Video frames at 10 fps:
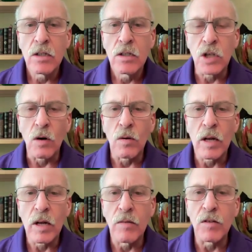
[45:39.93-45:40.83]
So
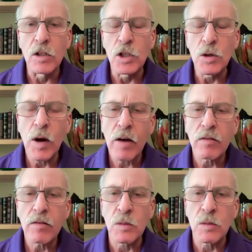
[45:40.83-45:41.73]
if you do have
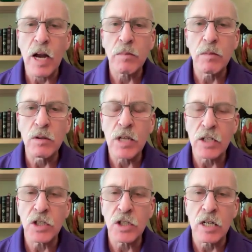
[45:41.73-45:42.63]
a somatic
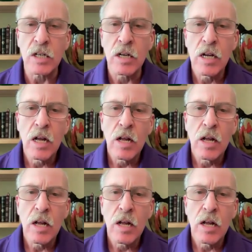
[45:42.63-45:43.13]
mutation,